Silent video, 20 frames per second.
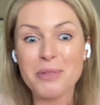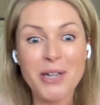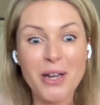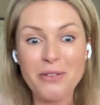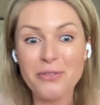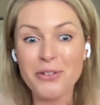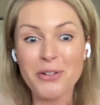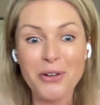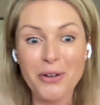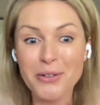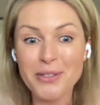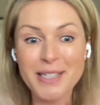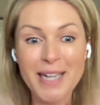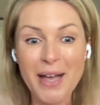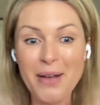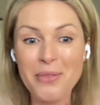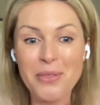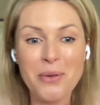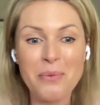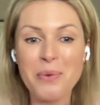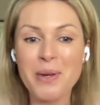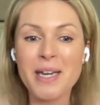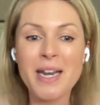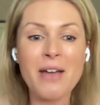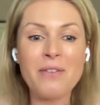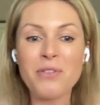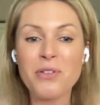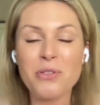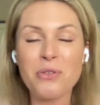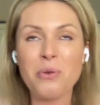over lockdown that we
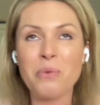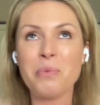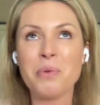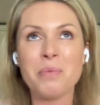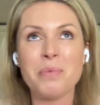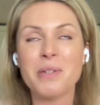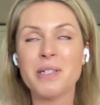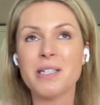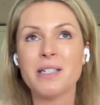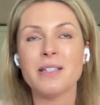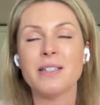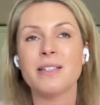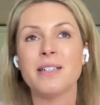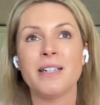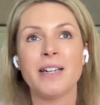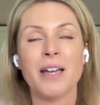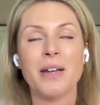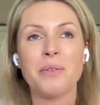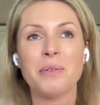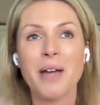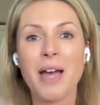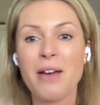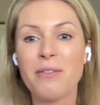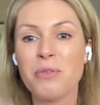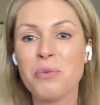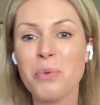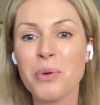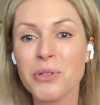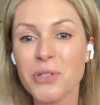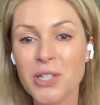never thought we would, ever
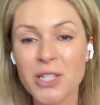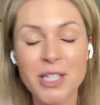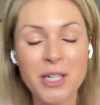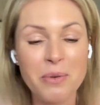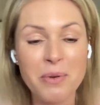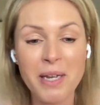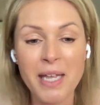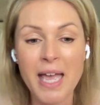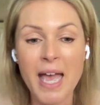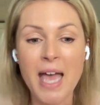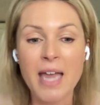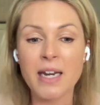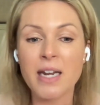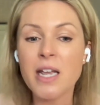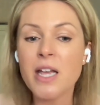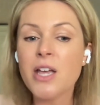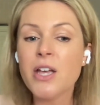want to do again.